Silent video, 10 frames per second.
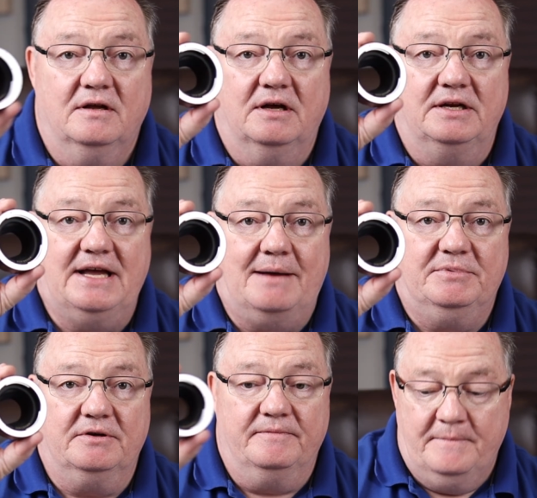
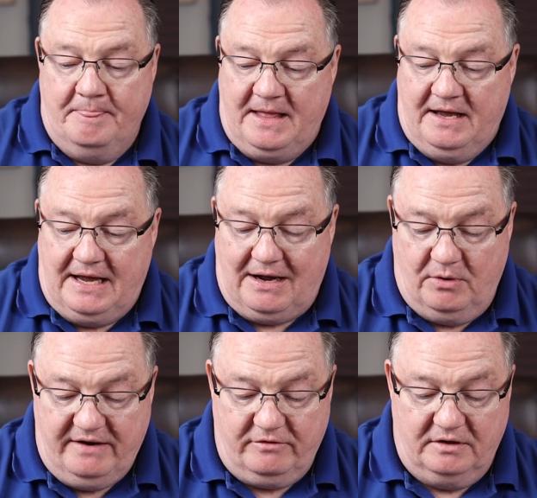adapter.
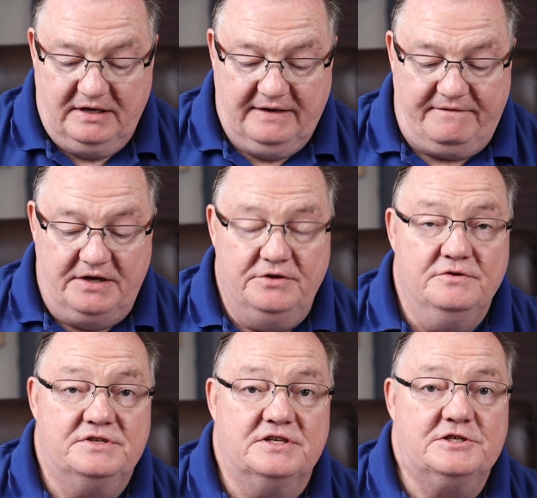However, if I
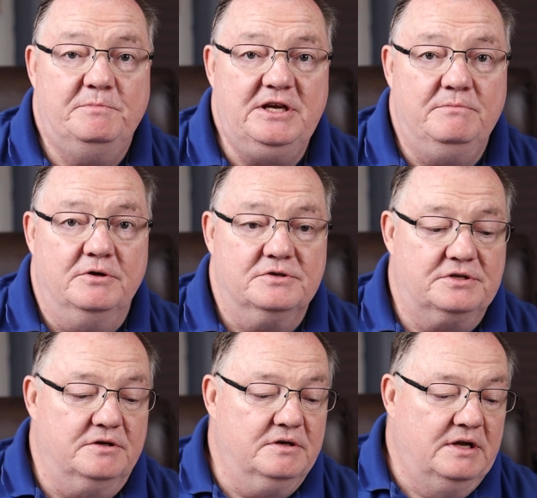use the speed
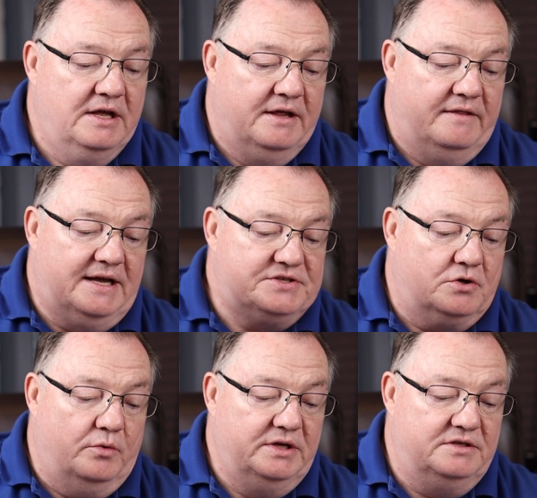booster, that's
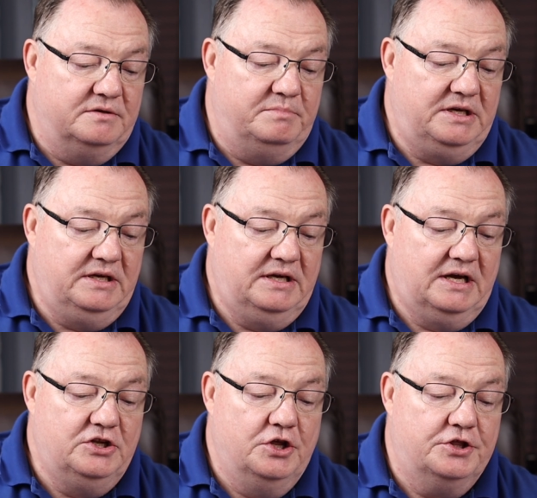going to be
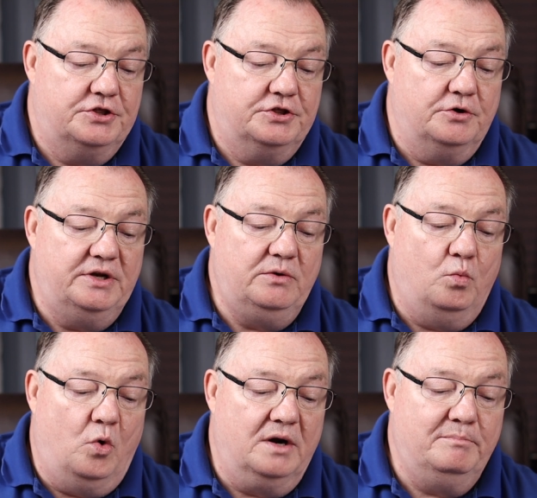
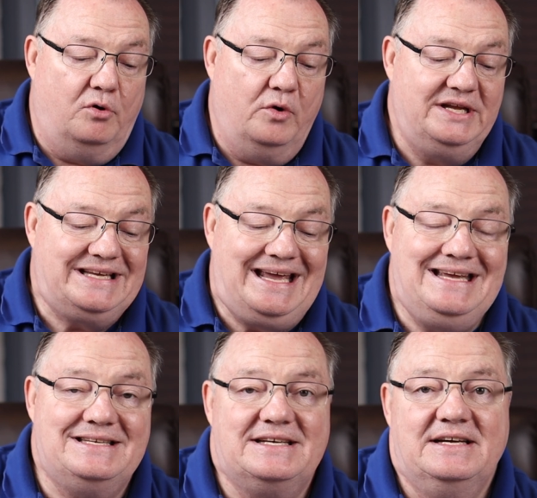
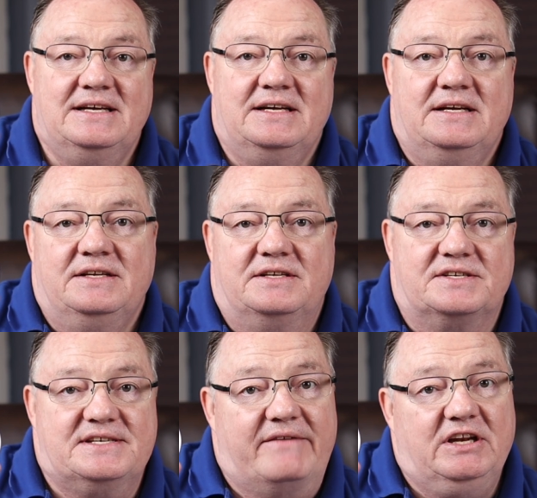31.8 to
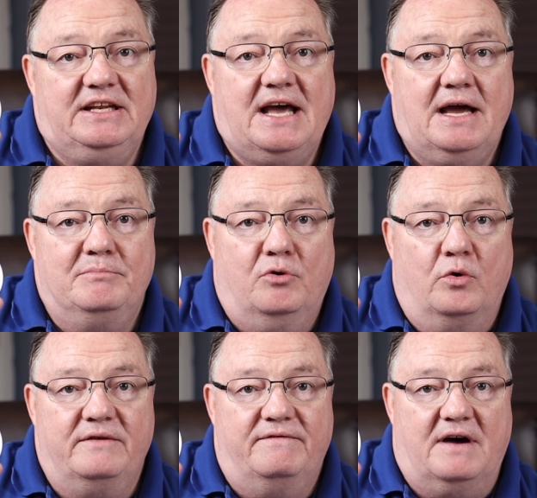
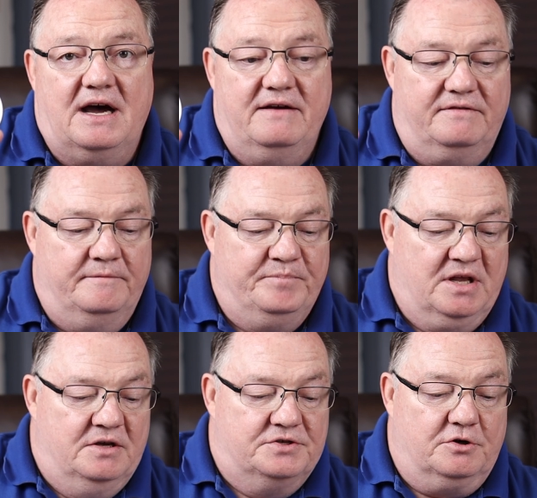79.5.
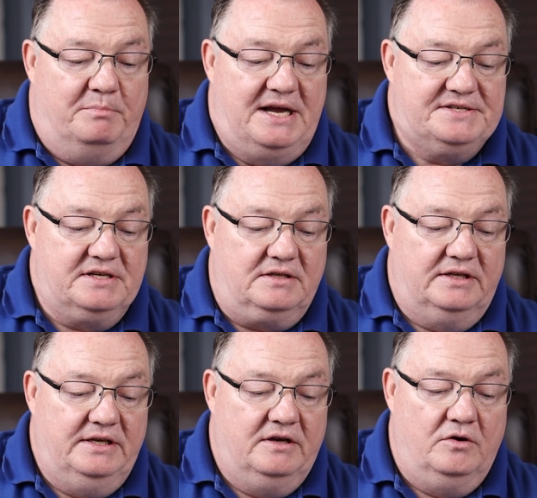So
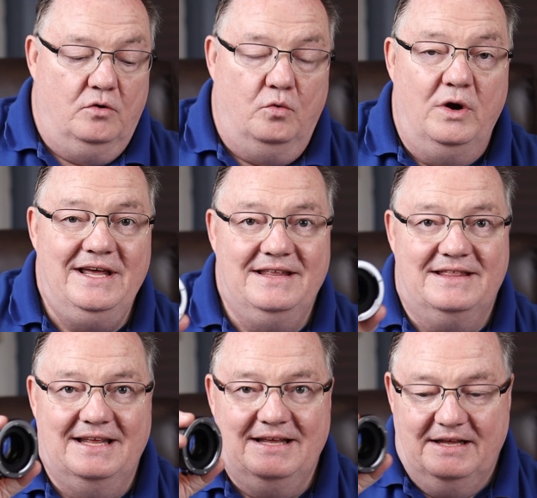basically,
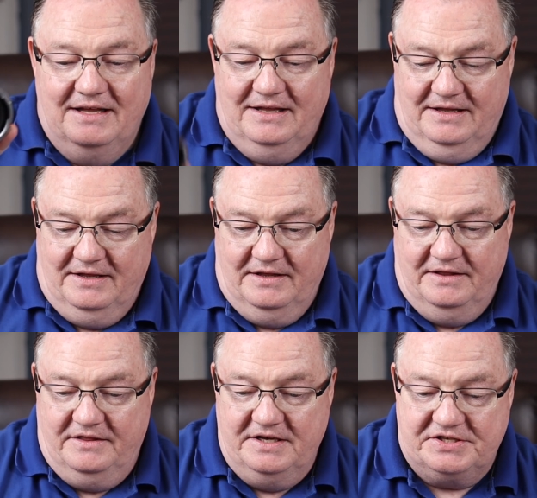with
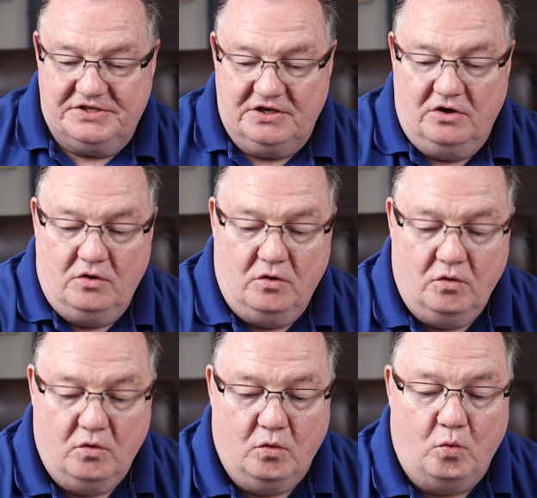this
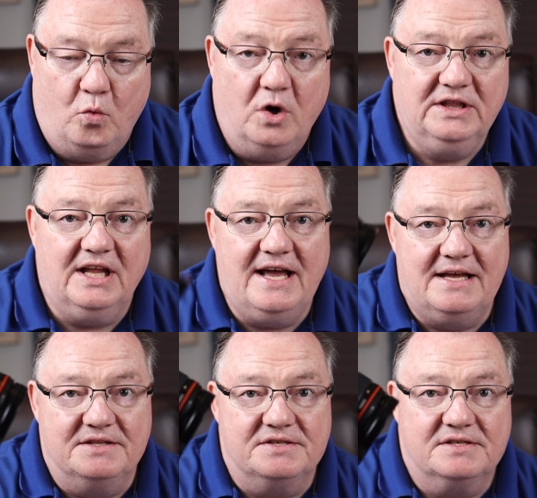one
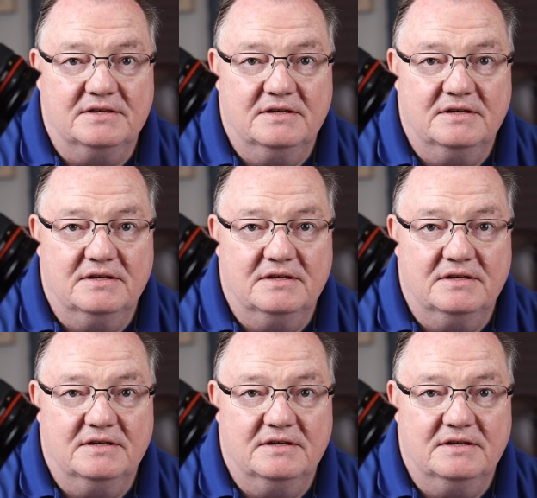lens,